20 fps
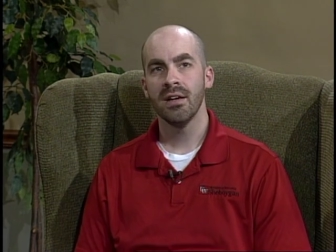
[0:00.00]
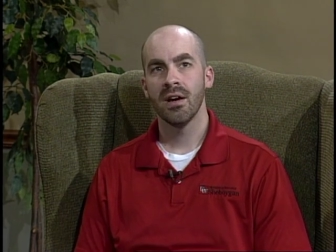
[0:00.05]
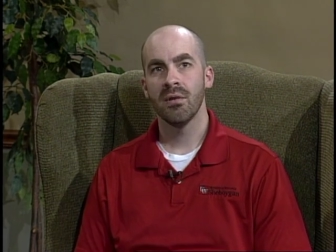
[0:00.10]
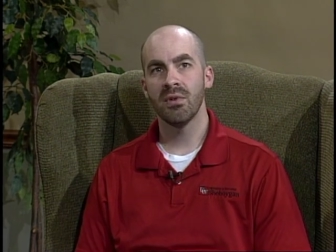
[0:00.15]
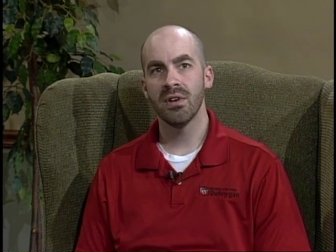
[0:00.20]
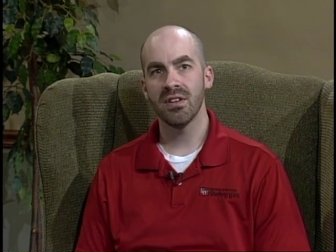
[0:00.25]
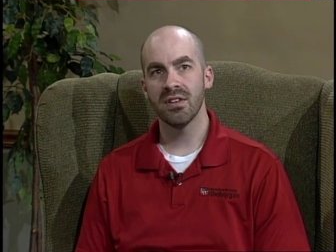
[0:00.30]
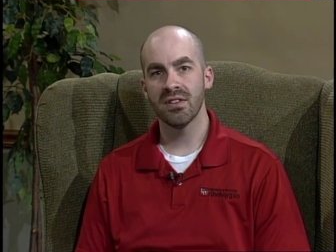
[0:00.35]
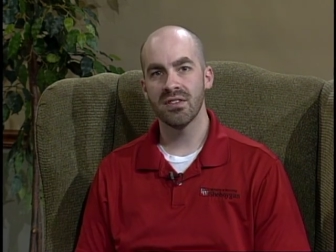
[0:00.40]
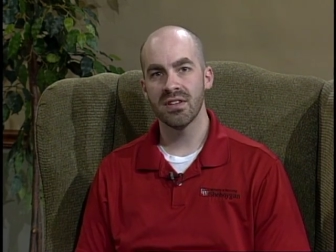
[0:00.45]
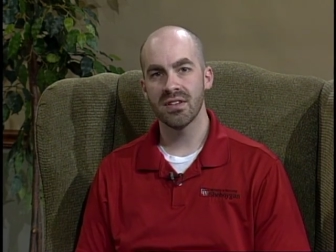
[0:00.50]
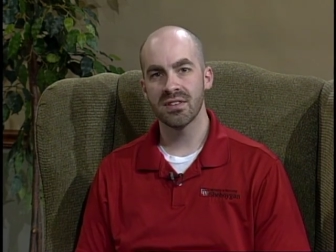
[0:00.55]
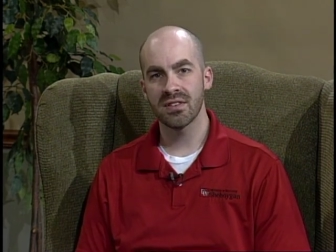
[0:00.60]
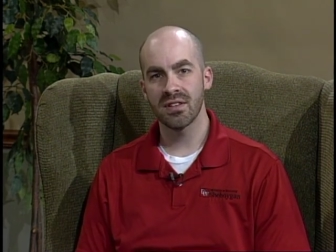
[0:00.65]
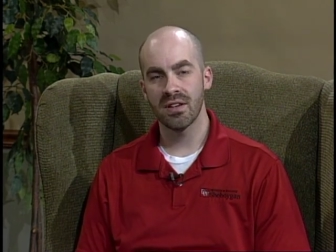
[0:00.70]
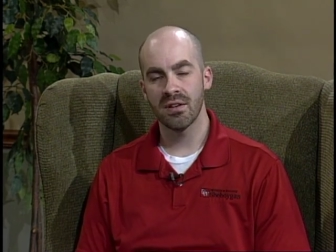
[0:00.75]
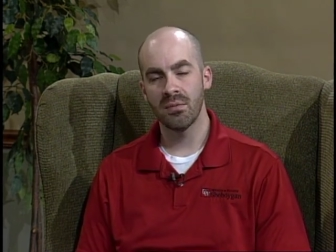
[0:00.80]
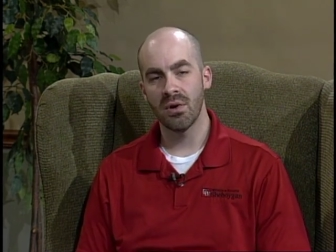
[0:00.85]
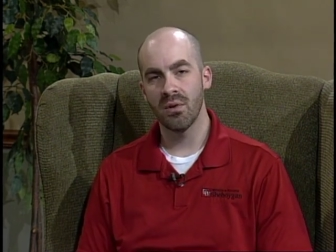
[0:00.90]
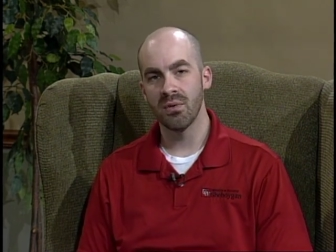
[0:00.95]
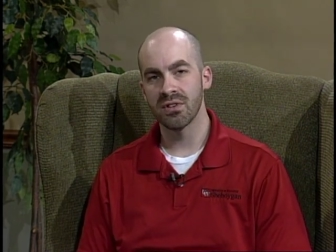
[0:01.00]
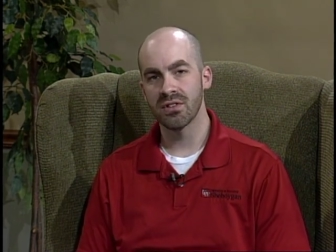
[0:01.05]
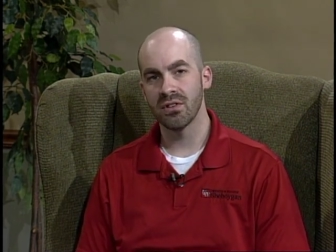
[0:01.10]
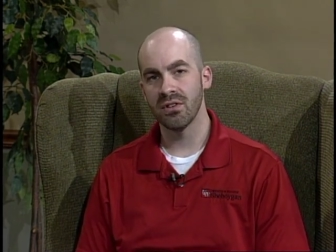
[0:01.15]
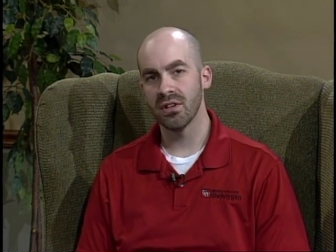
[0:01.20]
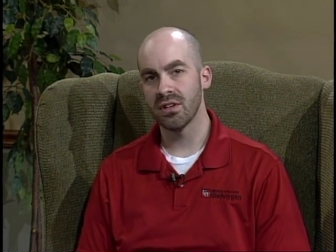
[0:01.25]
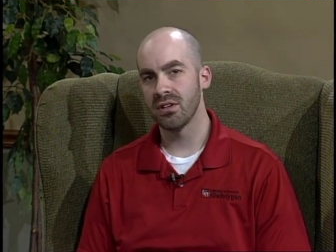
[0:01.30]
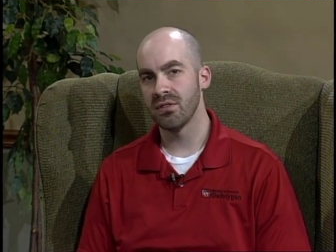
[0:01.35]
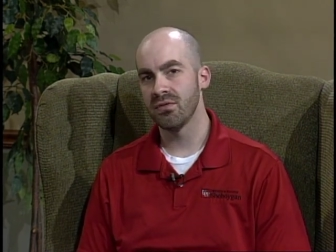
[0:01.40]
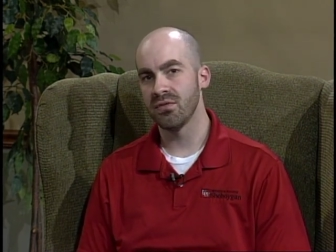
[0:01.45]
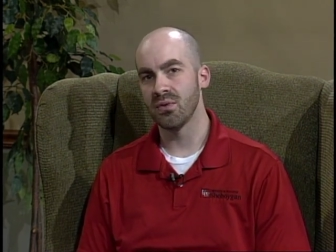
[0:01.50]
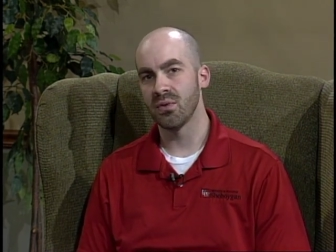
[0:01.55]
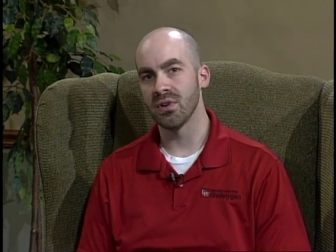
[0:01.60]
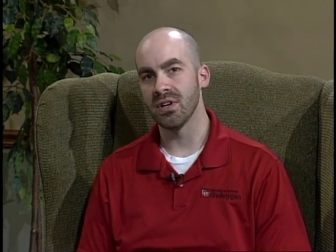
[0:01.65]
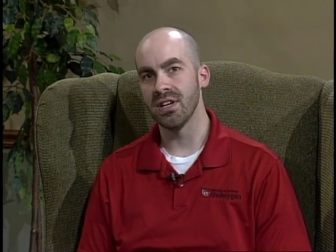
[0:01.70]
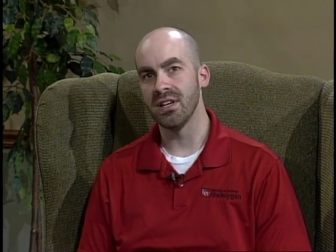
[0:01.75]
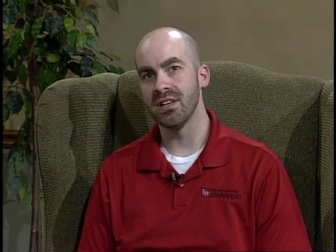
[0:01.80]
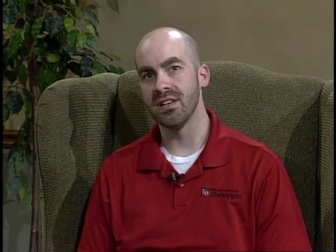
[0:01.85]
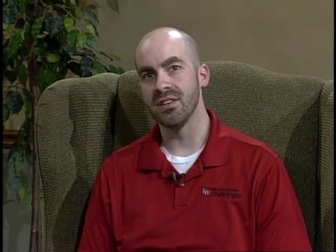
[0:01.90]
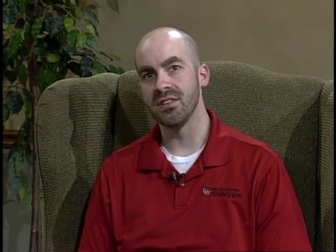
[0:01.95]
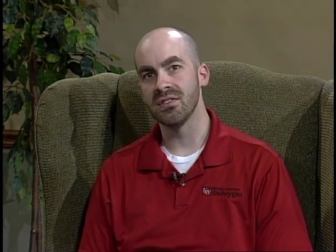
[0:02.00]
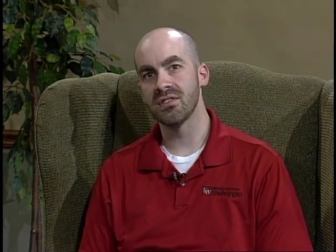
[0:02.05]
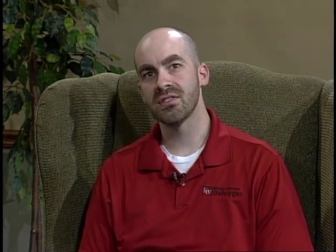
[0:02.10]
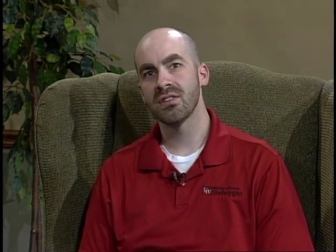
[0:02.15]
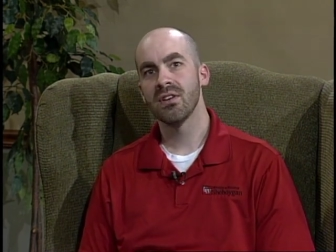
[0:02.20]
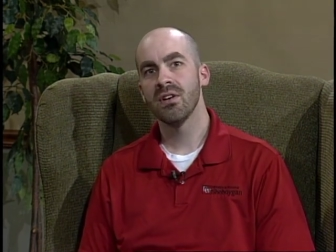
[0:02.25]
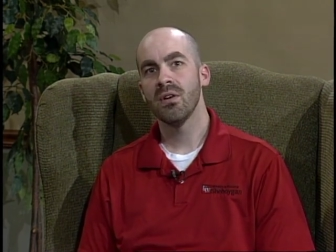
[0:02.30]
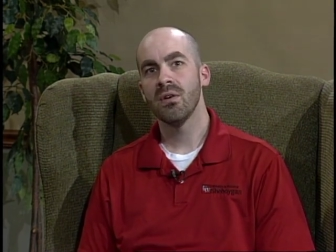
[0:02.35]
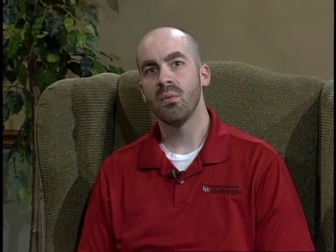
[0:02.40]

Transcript: And one of the things that I'm always looking for is